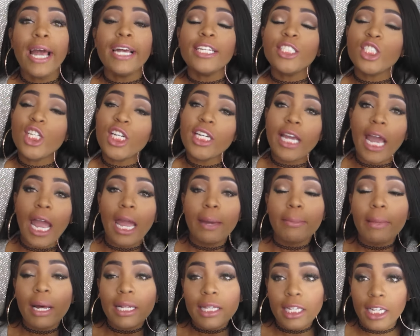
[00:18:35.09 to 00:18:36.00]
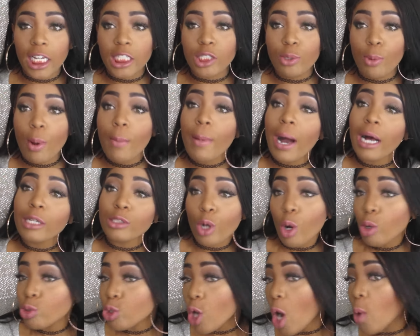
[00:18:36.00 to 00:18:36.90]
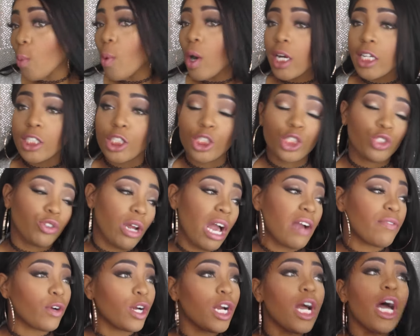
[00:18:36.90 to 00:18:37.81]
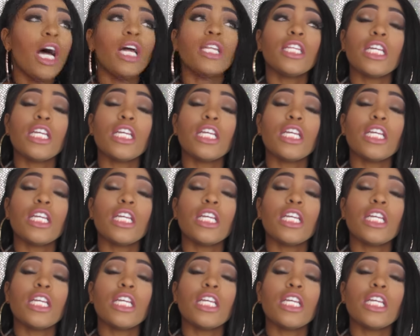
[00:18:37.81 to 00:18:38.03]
She came out the kitchen. Remember I told you I walked into Stratford.